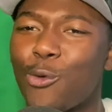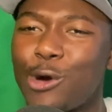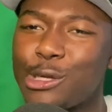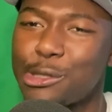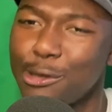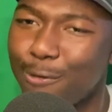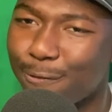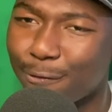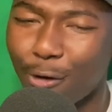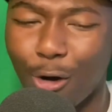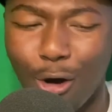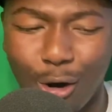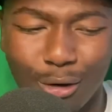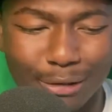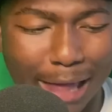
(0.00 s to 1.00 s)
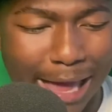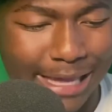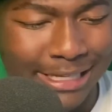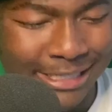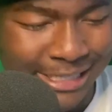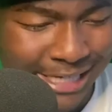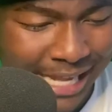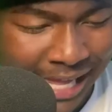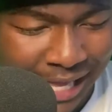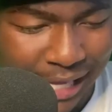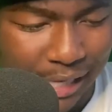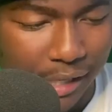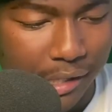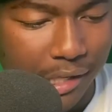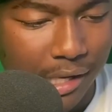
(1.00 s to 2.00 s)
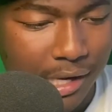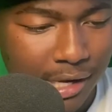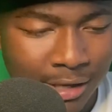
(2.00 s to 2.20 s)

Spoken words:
once you fall? Like, geez.